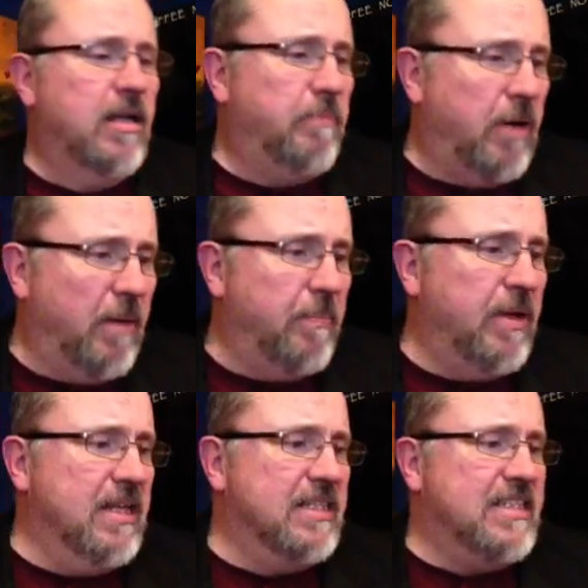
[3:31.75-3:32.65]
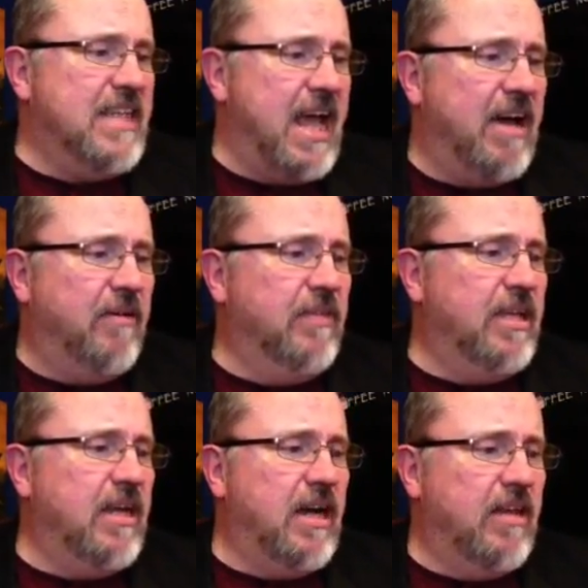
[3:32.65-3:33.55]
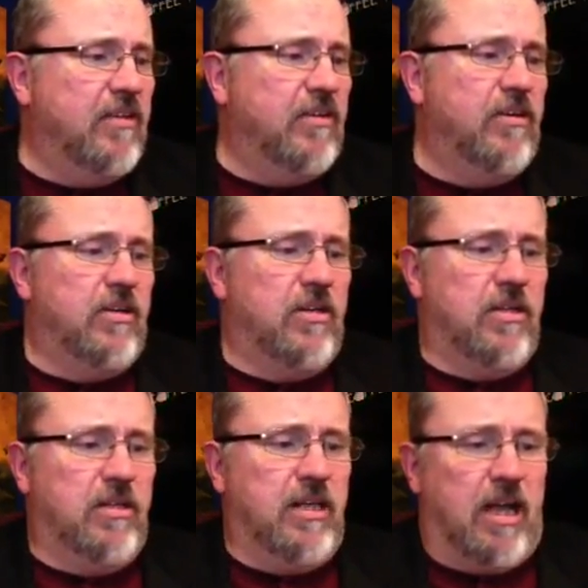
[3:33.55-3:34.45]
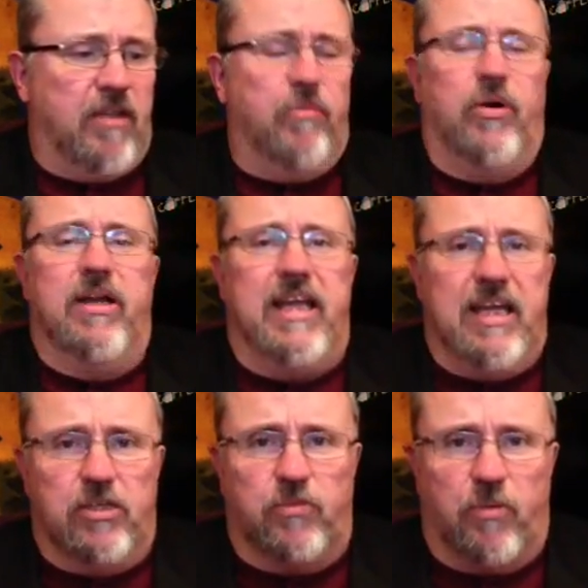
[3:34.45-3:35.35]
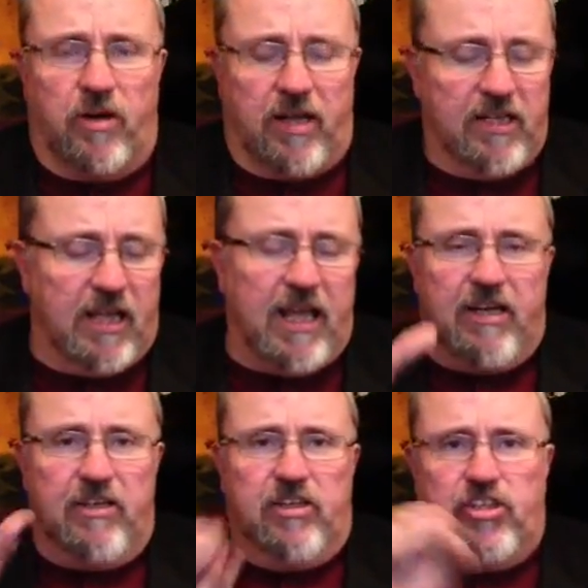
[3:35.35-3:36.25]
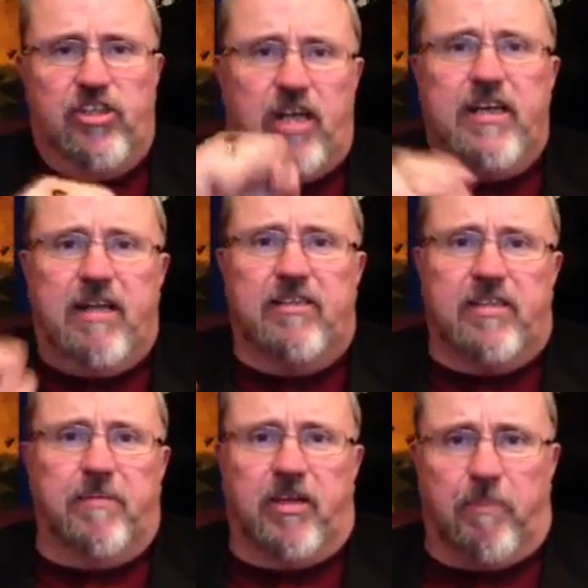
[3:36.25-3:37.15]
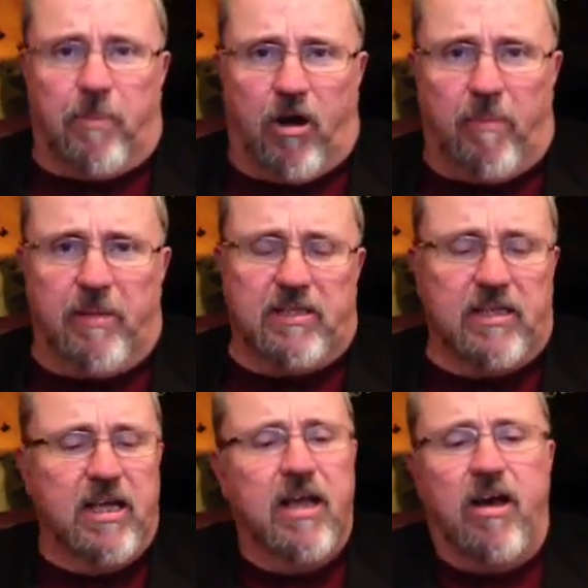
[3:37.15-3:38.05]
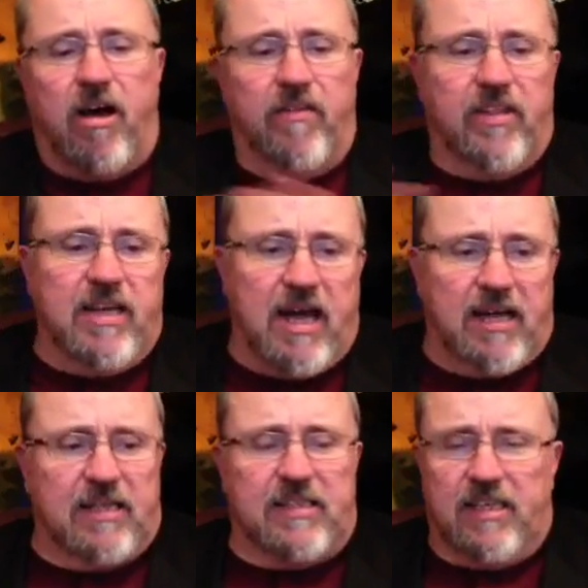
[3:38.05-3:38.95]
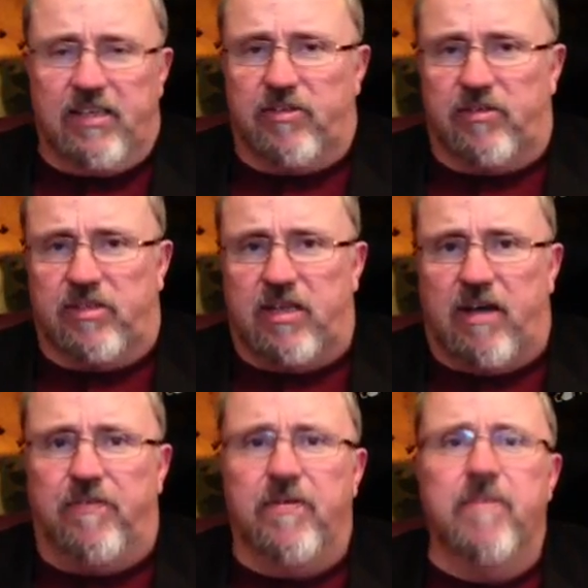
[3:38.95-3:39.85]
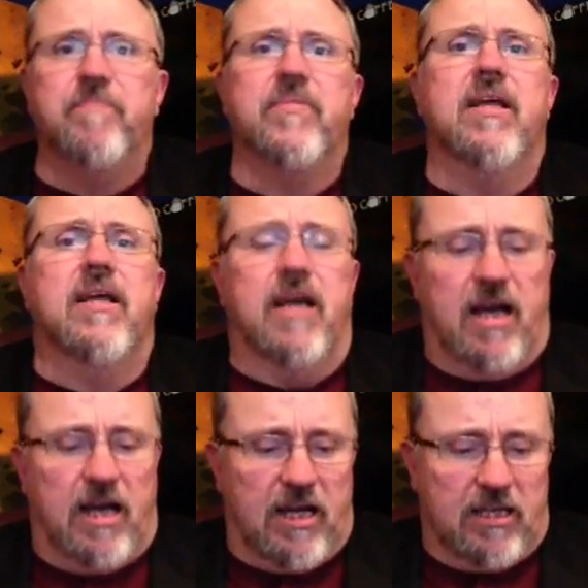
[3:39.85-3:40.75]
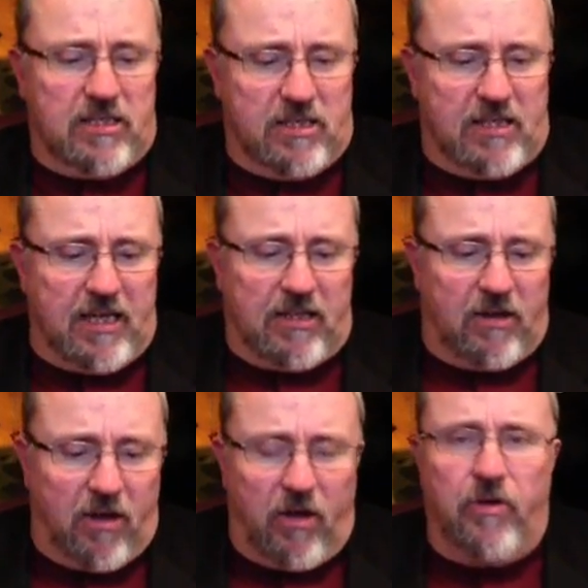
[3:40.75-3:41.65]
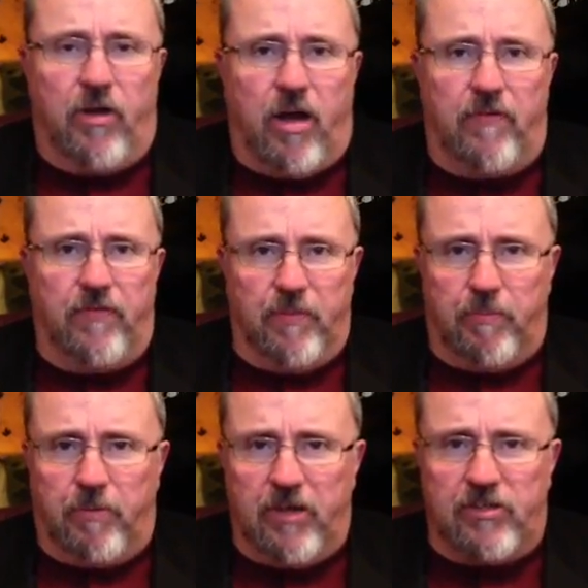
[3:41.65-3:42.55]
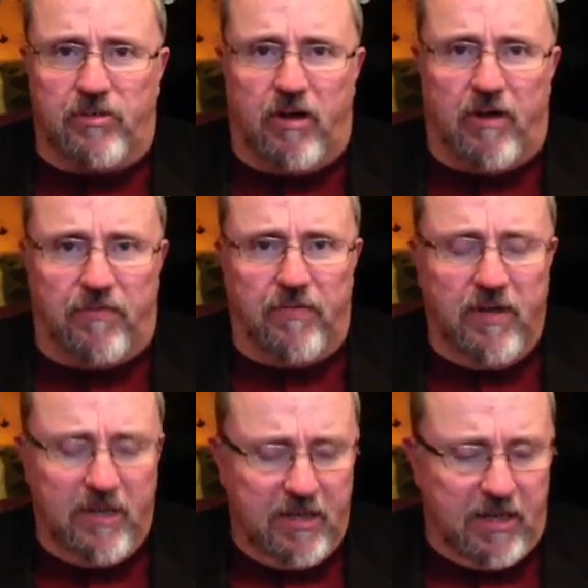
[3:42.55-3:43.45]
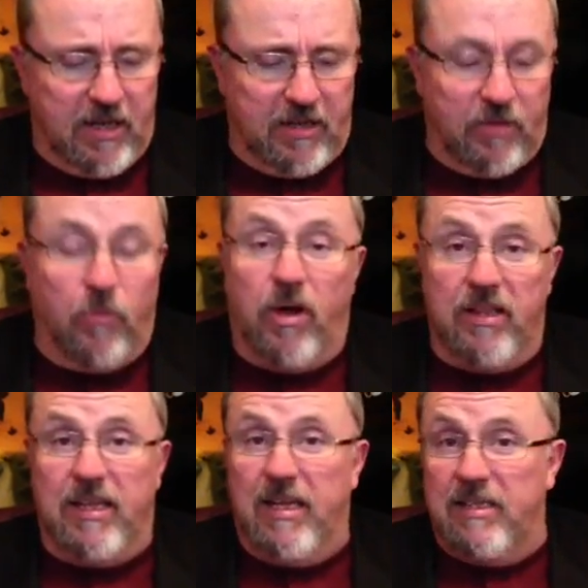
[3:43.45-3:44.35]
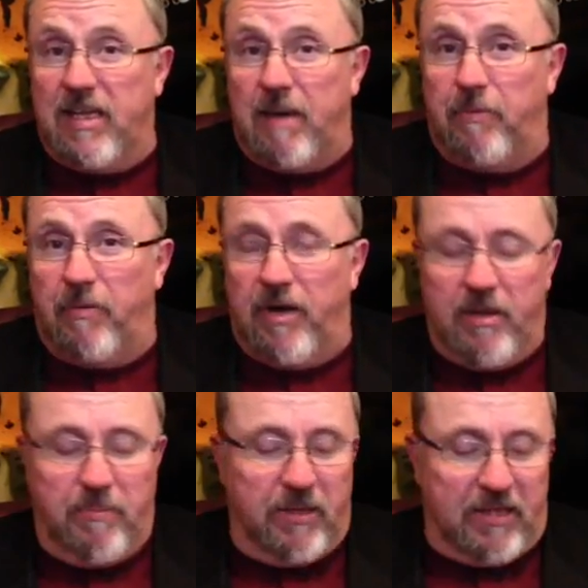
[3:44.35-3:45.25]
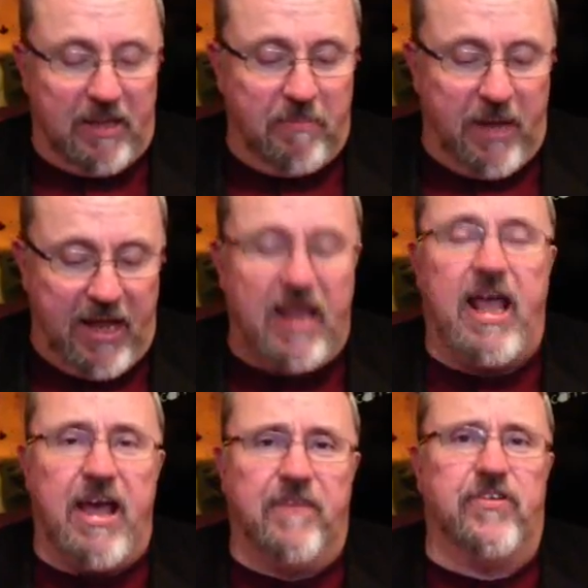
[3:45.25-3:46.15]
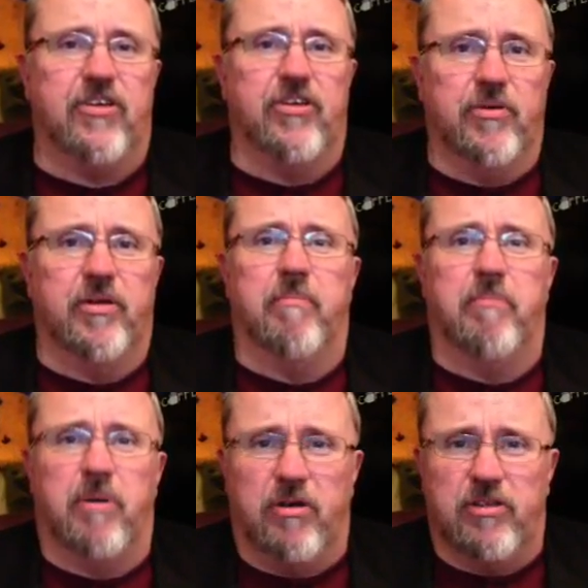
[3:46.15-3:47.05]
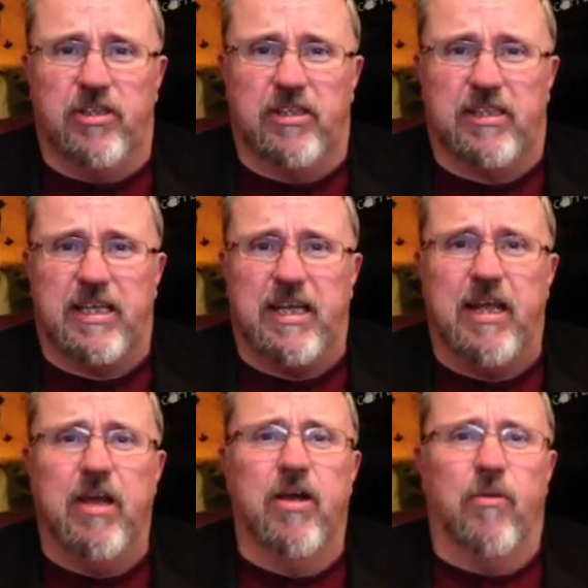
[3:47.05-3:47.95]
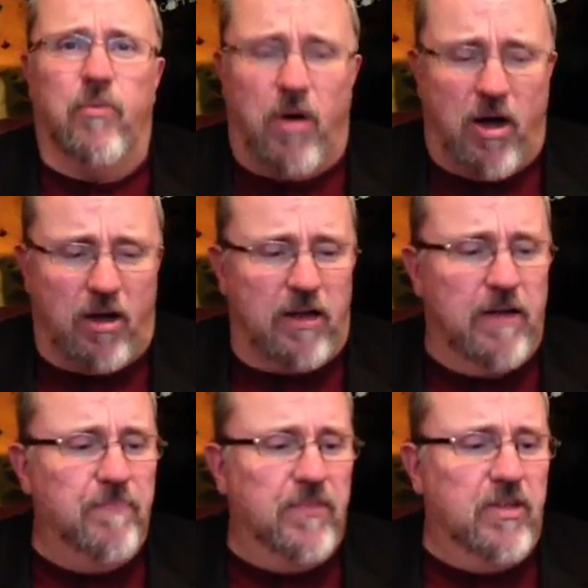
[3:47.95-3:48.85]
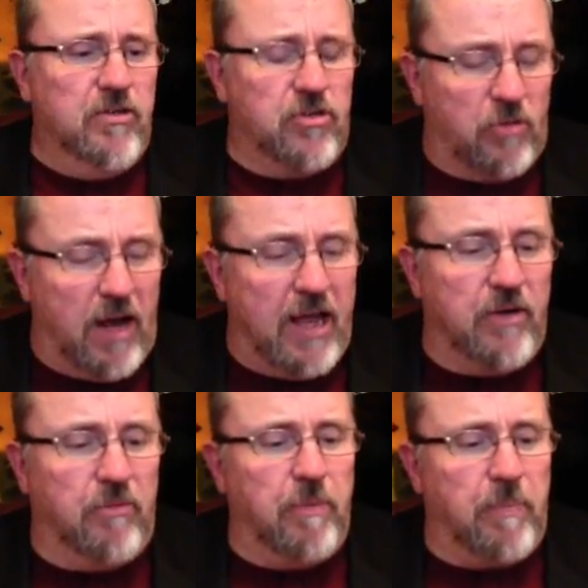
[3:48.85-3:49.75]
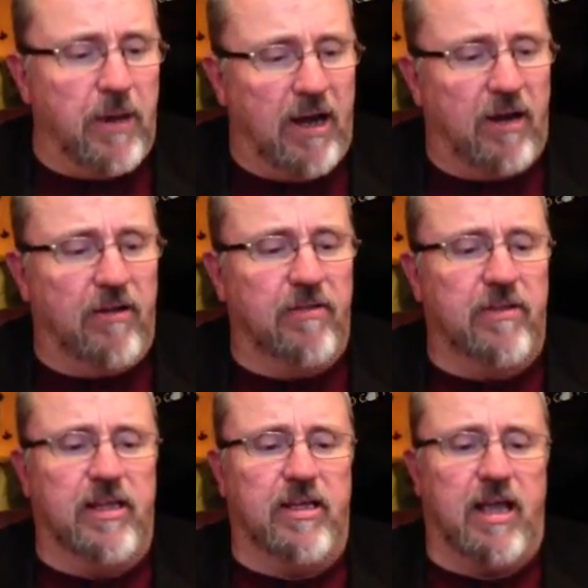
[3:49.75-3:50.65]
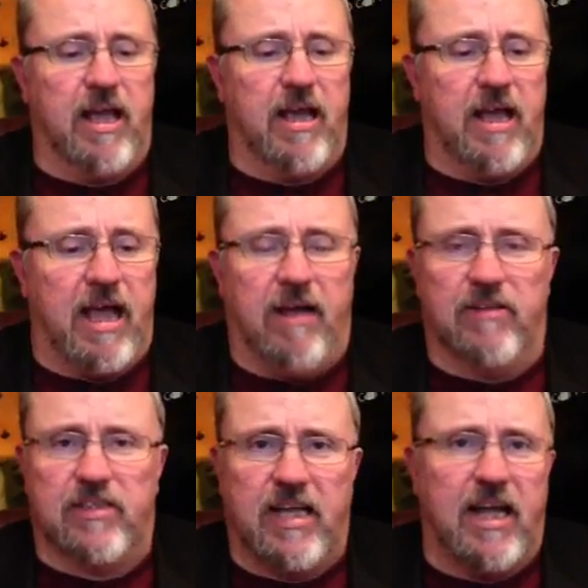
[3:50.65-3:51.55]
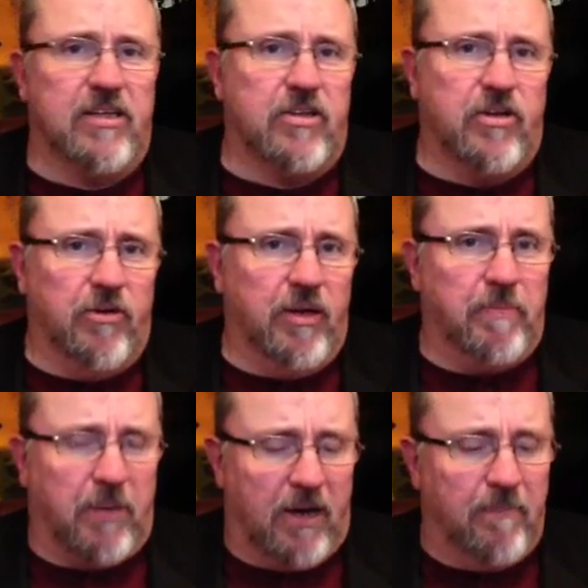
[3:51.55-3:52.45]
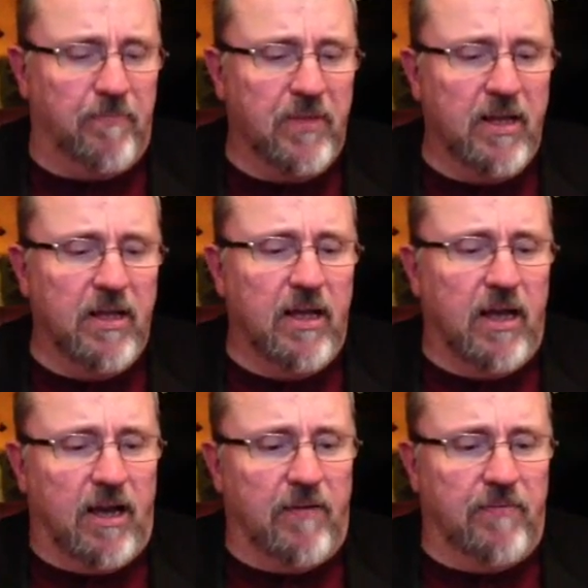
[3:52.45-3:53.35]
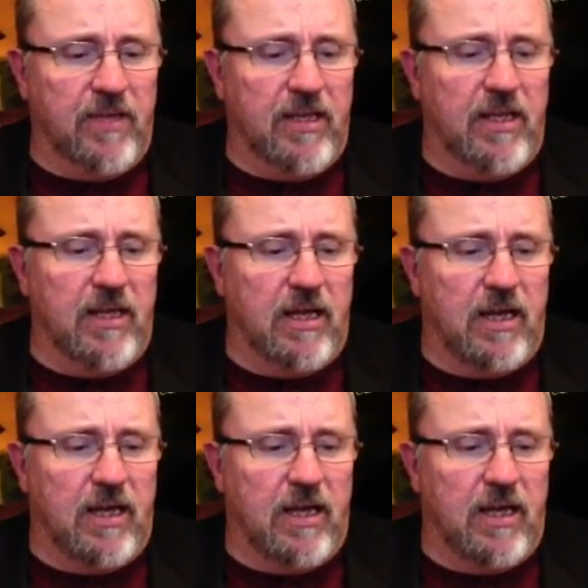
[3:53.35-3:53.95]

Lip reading: pump is down. The other one is working. They had to just shut down some of the compartments, all the non-essential stuff, to take the load off of the pressure off the one that is operating, but they may have to do an emergency walk to try to repair the outside cooling pump of the